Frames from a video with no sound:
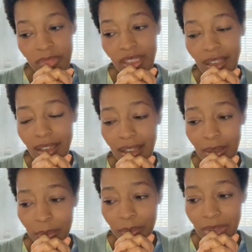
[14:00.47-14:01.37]

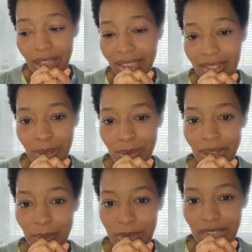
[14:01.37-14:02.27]
I guess I will
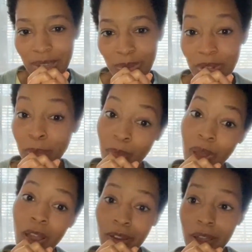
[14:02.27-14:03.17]
update you
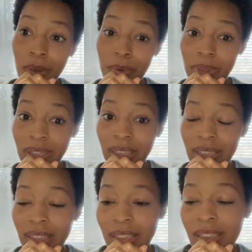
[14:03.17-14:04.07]
tomorrow
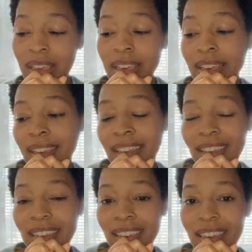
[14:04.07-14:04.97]

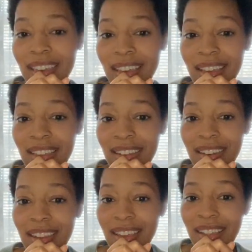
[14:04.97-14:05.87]
and
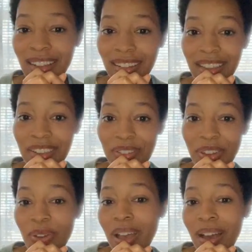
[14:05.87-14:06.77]
let you know
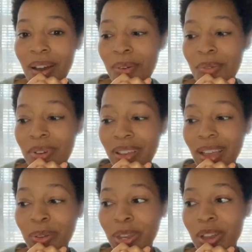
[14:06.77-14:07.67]
how
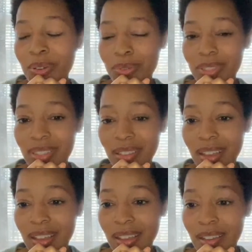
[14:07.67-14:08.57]
it goes.
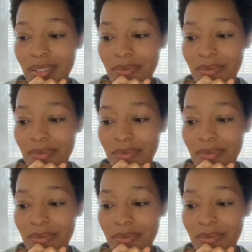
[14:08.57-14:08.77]
Yeah.